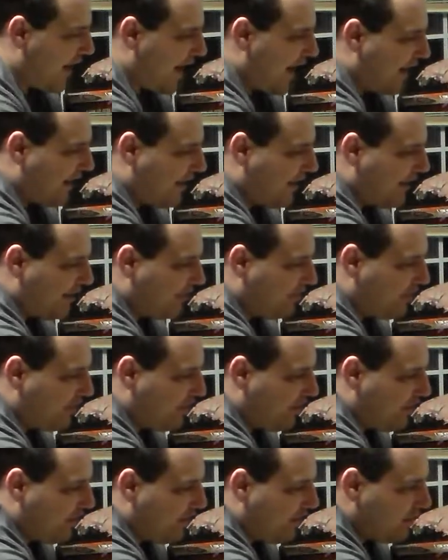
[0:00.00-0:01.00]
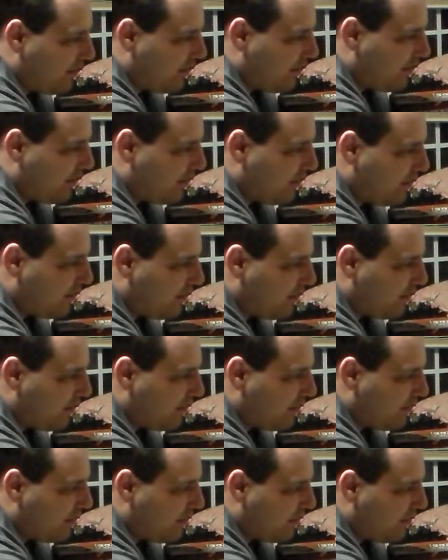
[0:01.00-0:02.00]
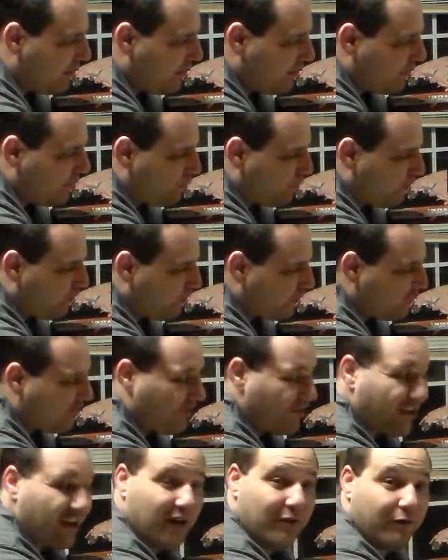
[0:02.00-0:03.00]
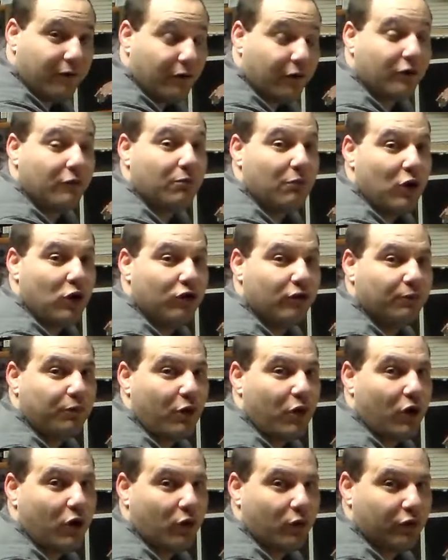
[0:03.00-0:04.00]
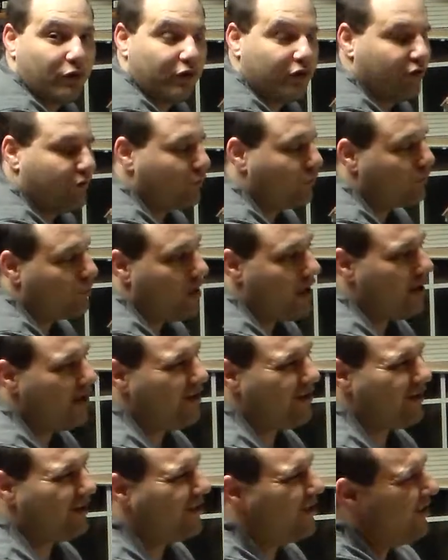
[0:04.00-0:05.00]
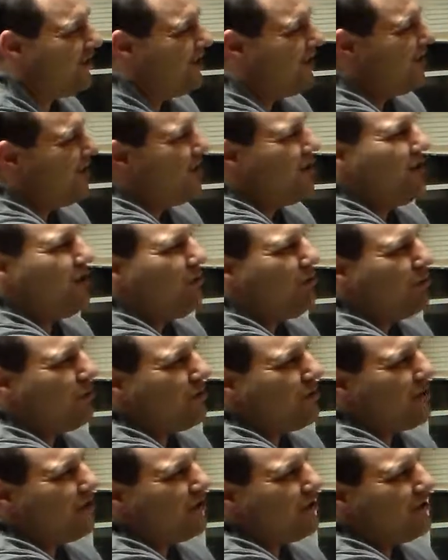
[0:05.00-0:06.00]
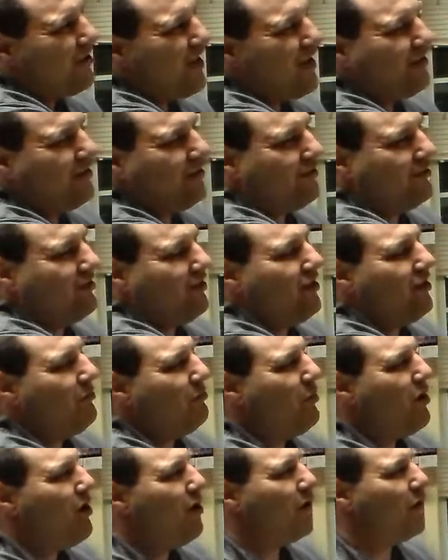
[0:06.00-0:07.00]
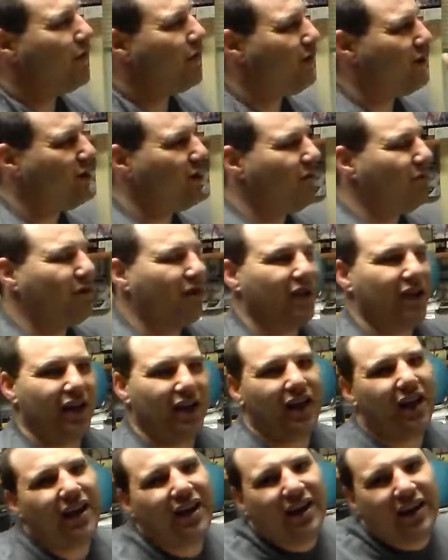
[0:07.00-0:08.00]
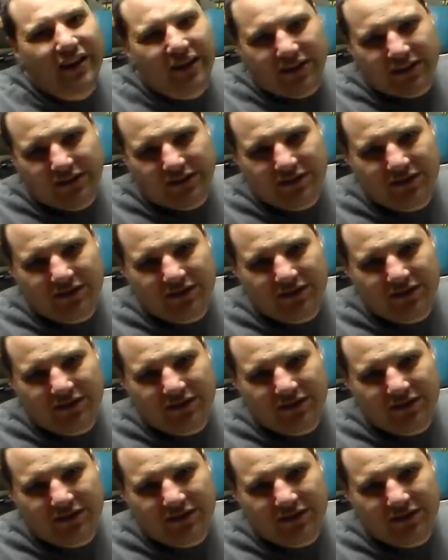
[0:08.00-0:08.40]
I get the prison theme for the most part with this one right here. But the Toxic City Mall theme, I